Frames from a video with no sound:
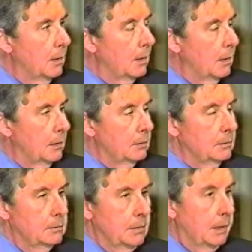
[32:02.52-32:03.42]

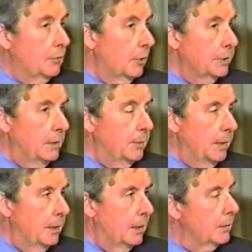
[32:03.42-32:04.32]
Uh, and of course at the
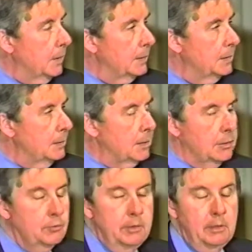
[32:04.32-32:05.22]
beginning of the nineteenth
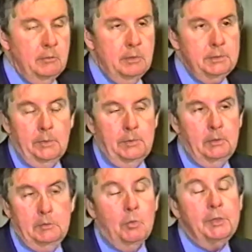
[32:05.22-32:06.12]
century there were
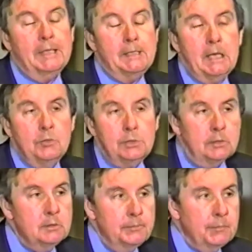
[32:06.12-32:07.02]
something more than a
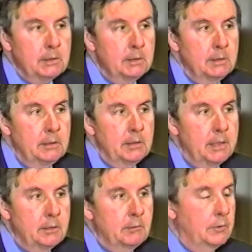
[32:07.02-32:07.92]
thousand
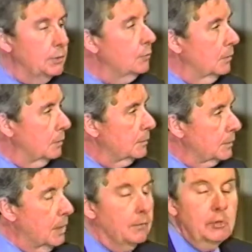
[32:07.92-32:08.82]
individual
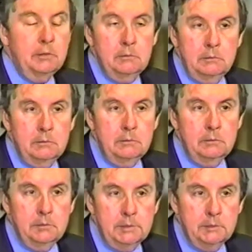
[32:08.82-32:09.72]
sovereign
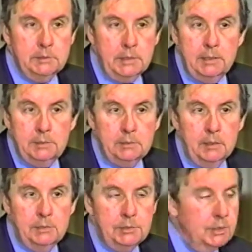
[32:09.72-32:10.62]

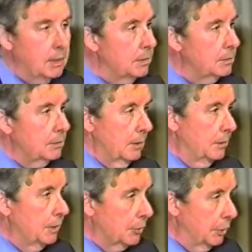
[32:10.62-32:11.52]
states and cities
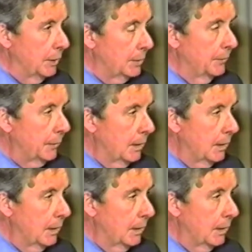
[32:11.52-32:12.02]
and duchies,